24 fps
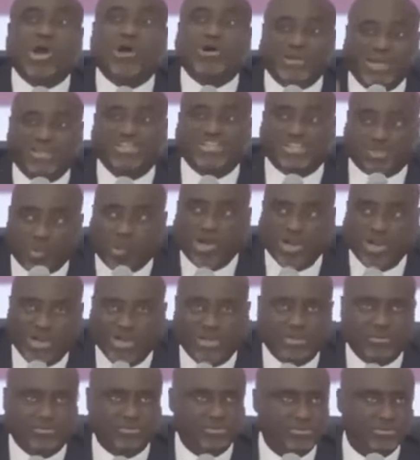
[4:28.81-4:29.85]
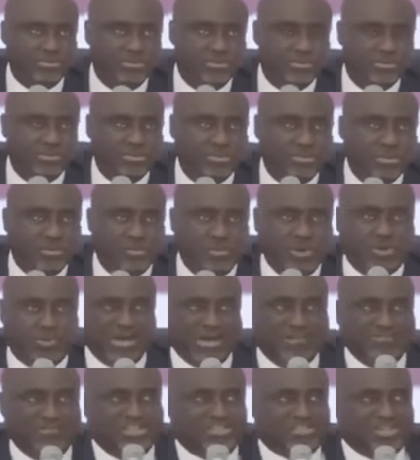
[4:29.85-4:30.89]
already sworn in. We
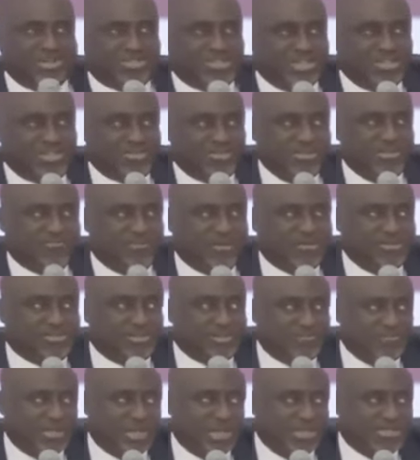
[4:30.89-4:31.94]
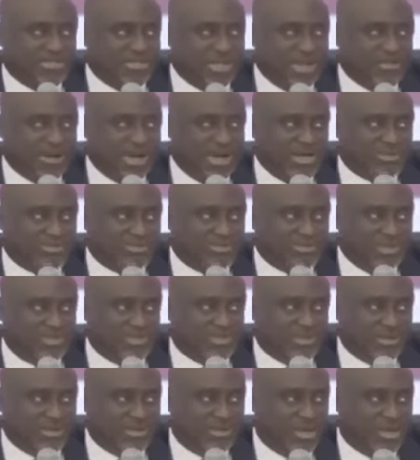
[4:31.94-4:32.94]
could have resorted to the funds of the Nigerian Bar Association.